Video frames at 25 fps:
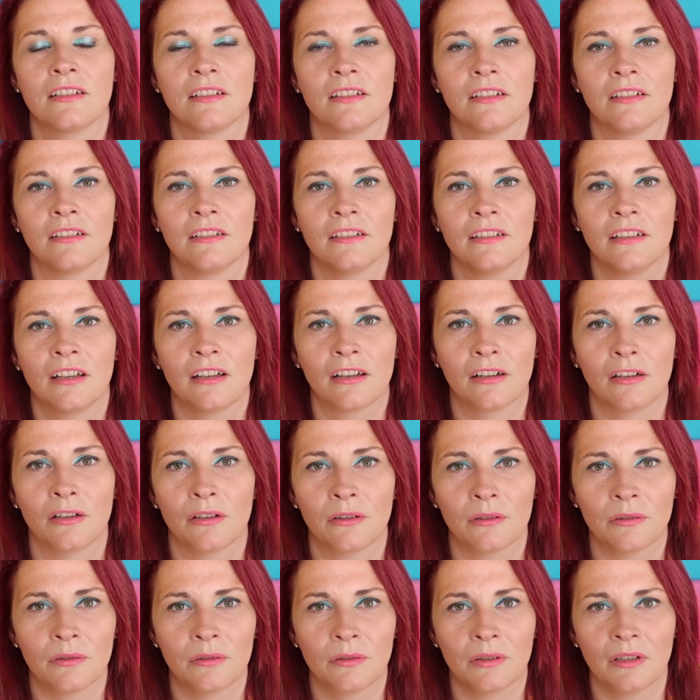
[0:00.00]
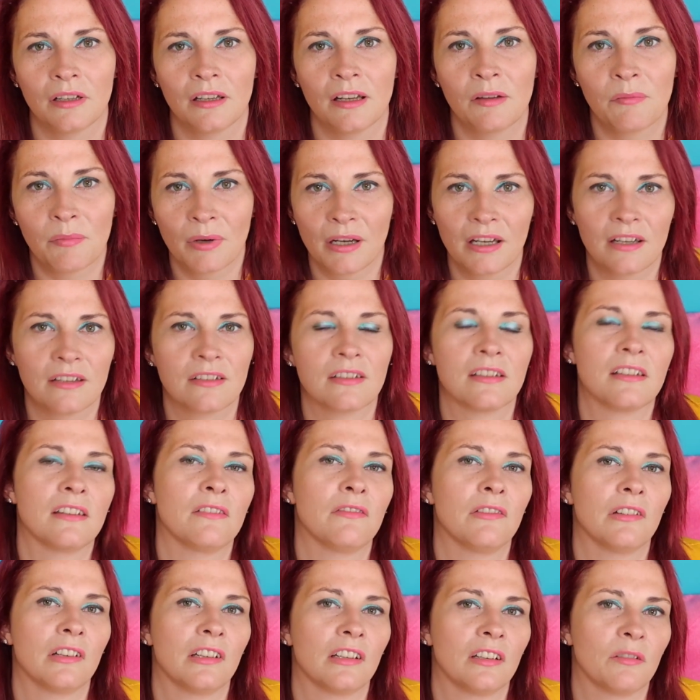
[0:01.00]
to know in person
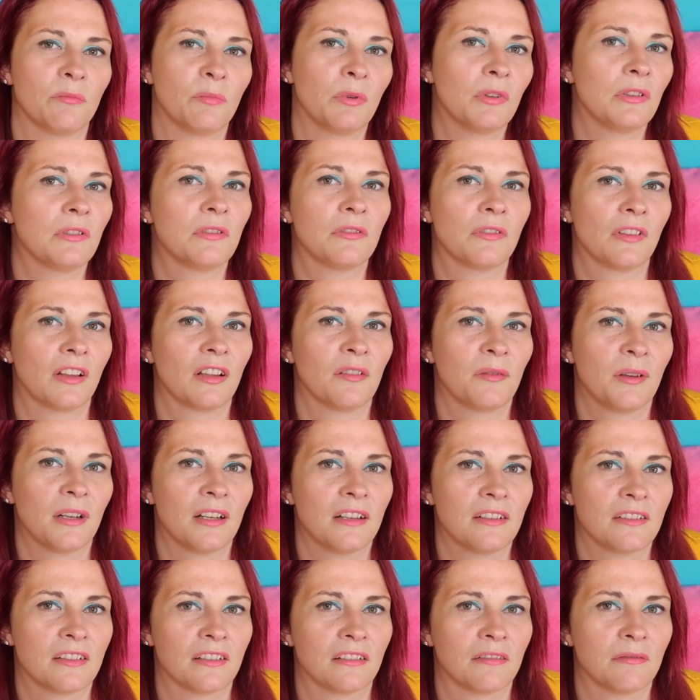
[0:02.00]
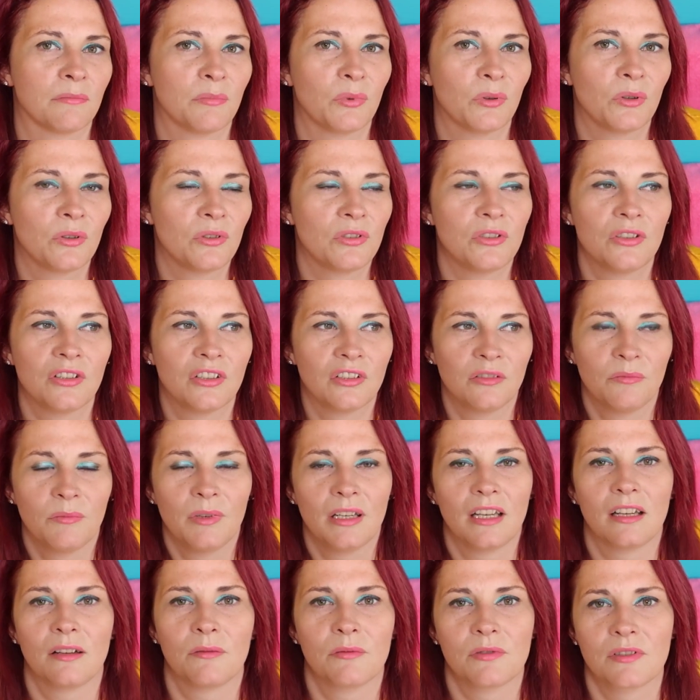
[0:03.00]
if you're going to bond with that person, because you can
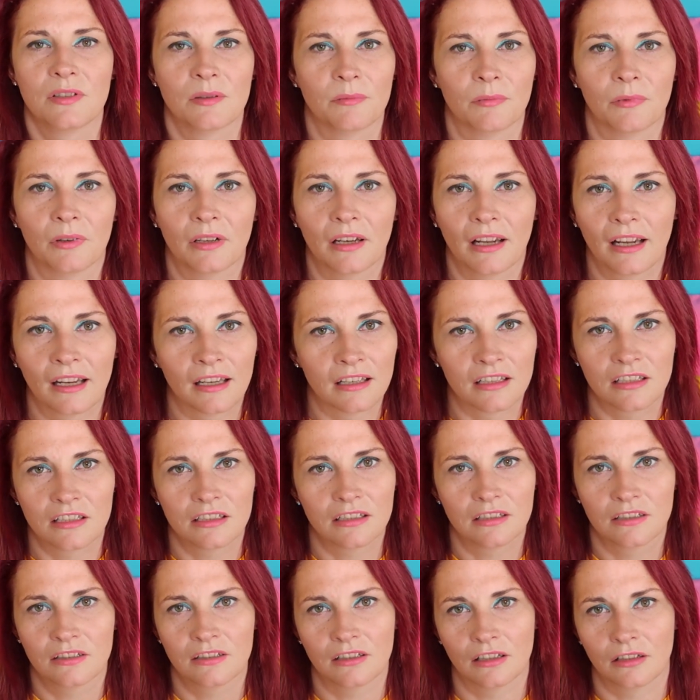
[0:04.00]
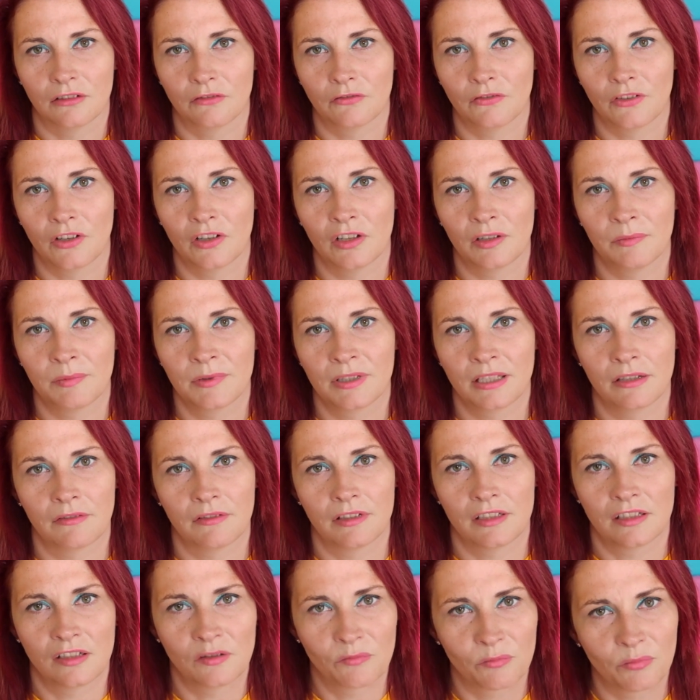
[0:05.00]
meet up with someone and you just don't vibe together,
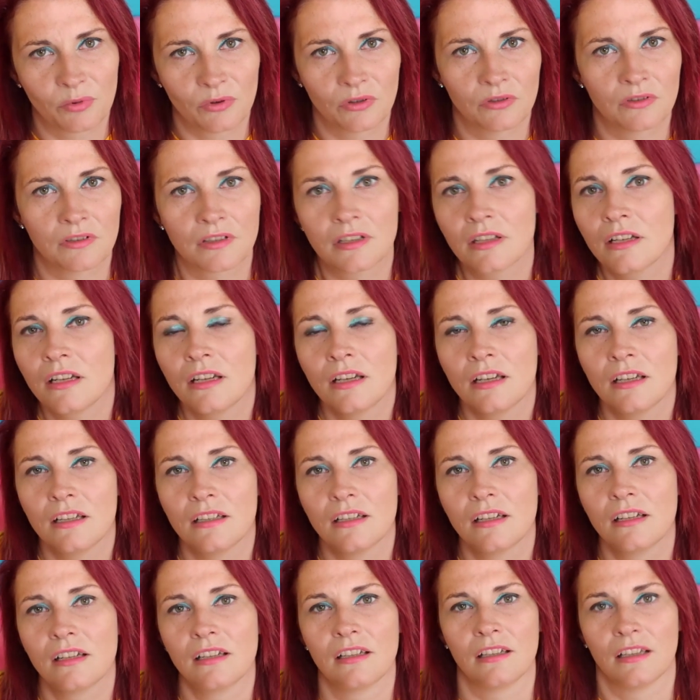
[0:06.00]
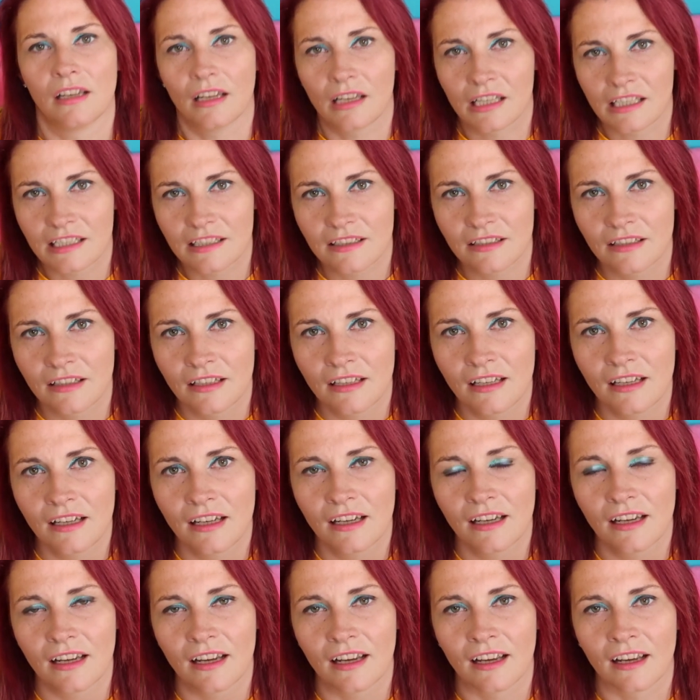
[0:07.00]
you don't bond, you don't connect,
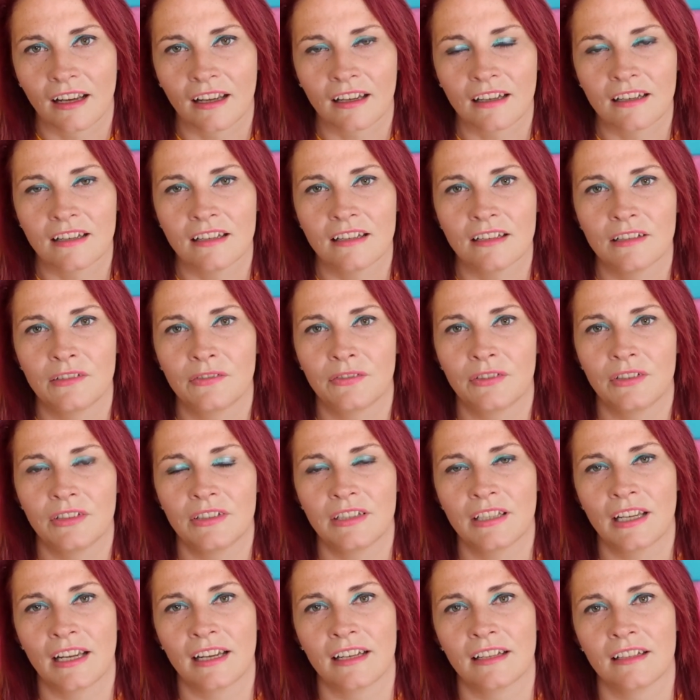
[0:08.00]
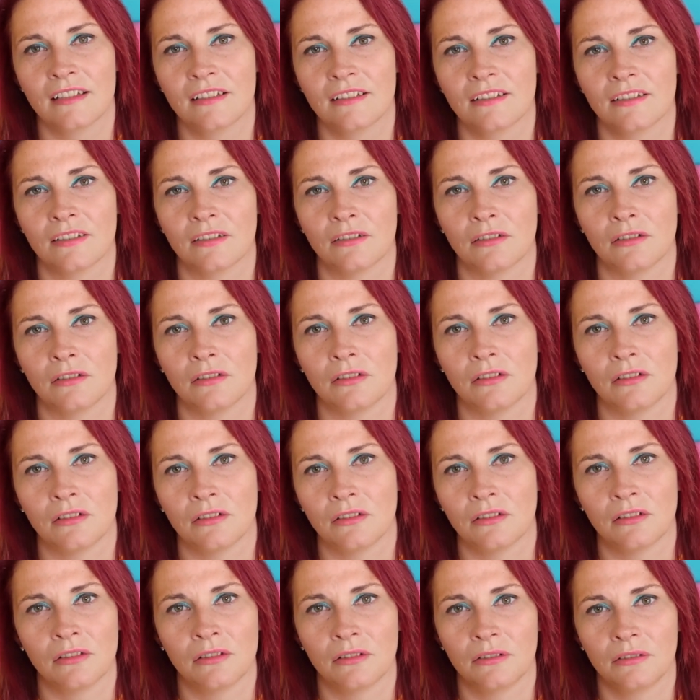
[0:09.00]
and through text
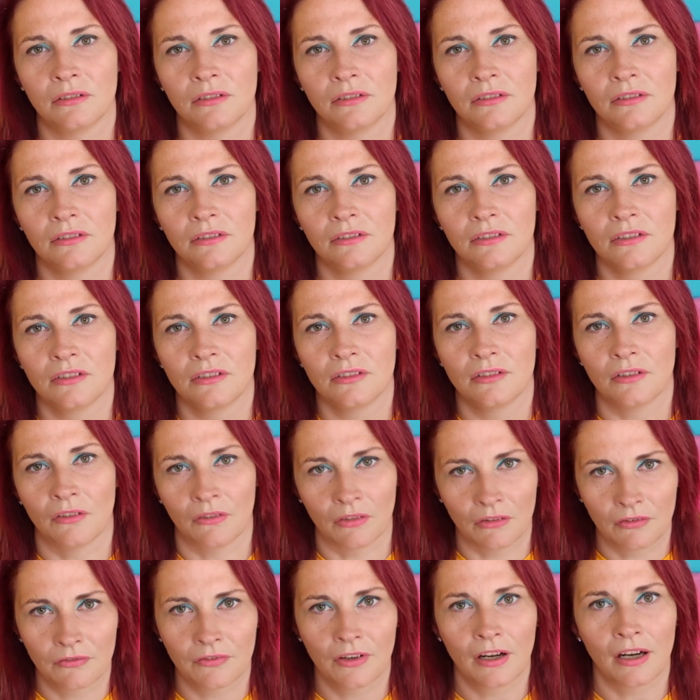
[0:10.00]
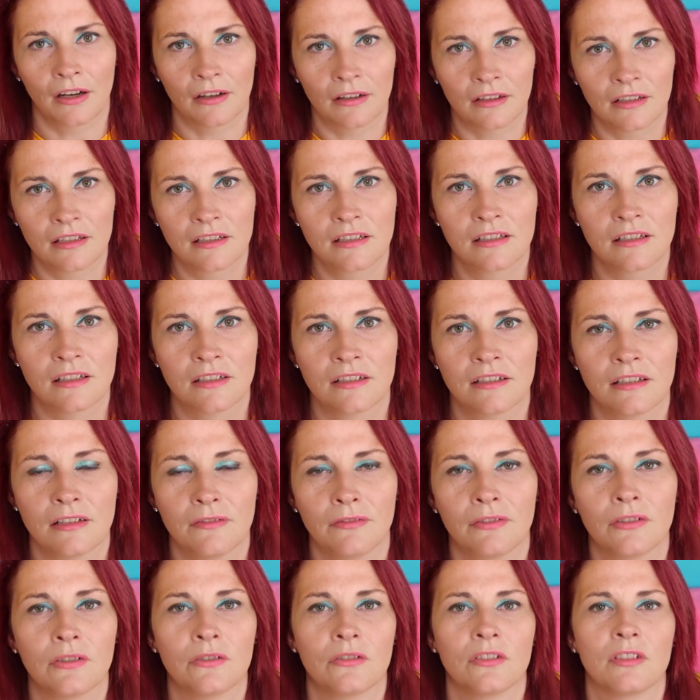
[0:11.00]
or on the phone, it's just
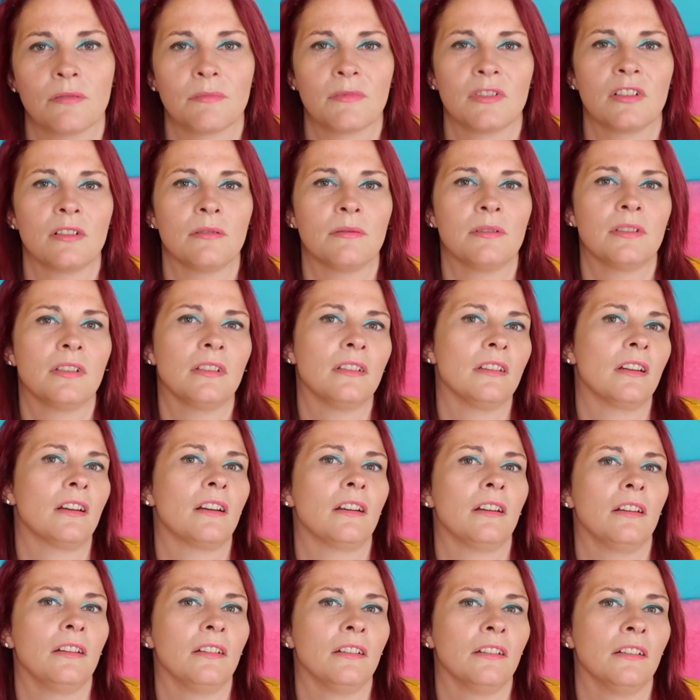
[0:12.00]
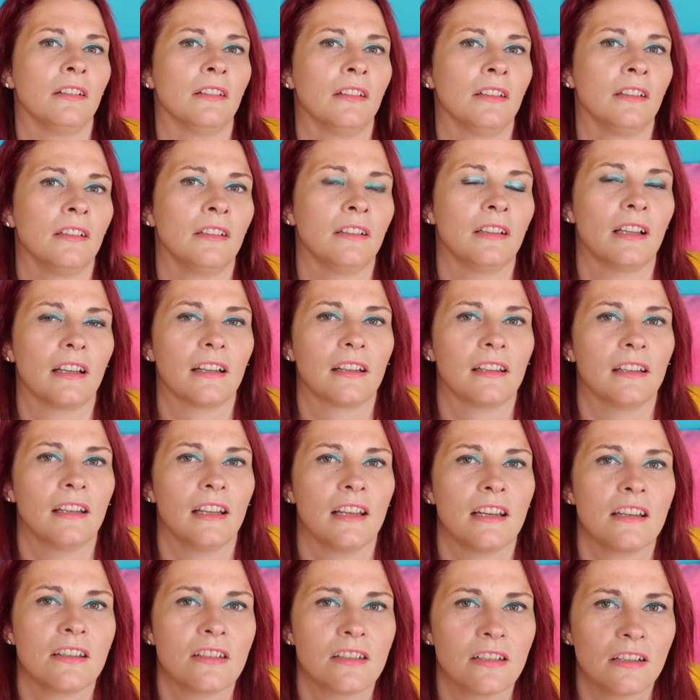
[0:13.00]
difficult sometimes to know that
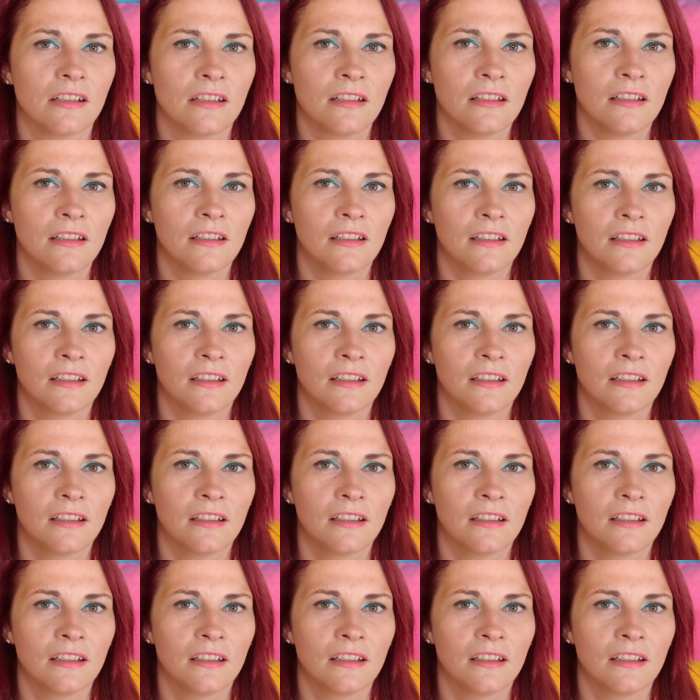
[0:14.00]
connection.